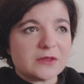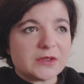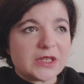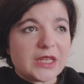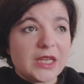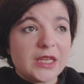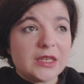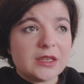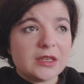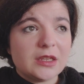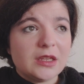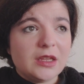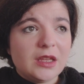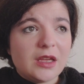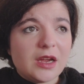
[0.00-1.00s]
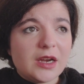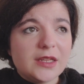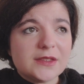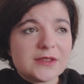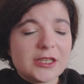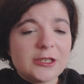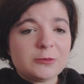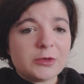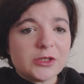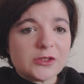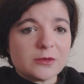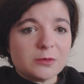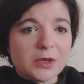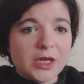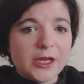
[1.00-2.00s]
a cake and I celebrate
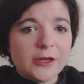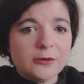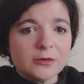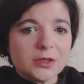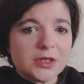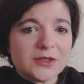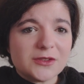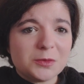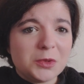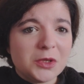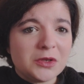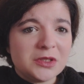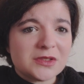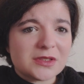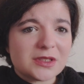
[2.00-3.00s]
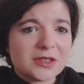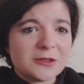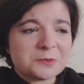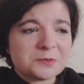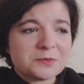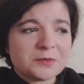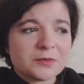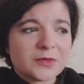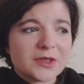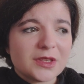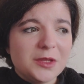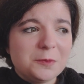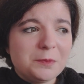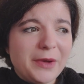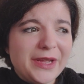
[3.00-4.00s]
on my own. And to be honest,
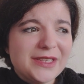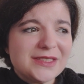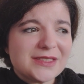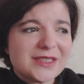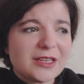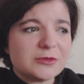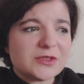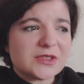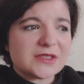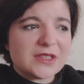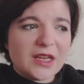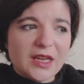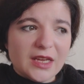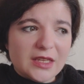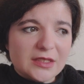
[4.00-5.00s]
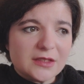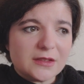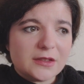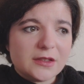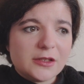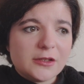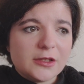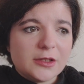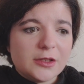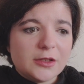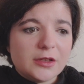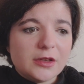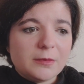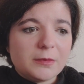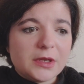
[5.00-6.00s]
it might sound sad,
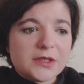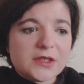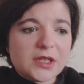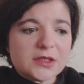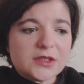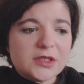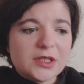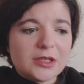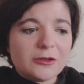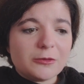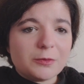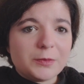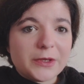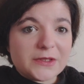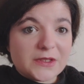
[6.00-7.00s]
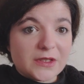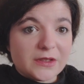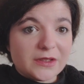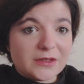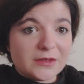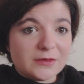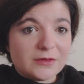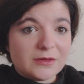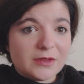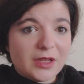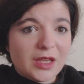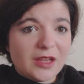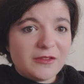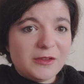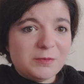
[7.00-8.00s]
but it's actually a lot better than
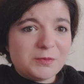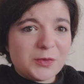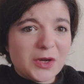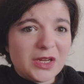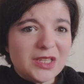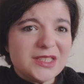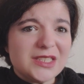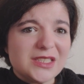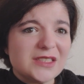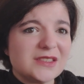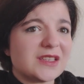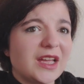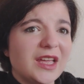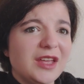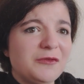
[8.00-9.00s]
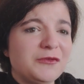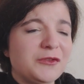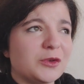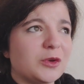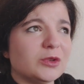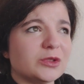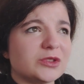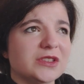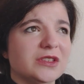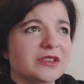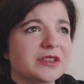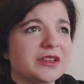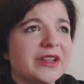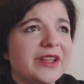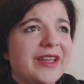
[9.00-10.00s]
having parties. I have
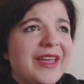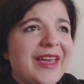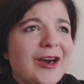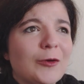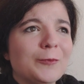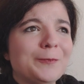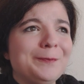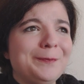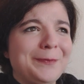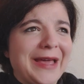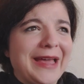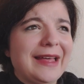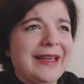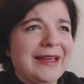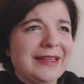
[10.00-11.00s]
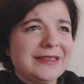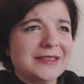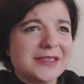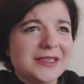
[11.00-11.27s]
forgotten how bad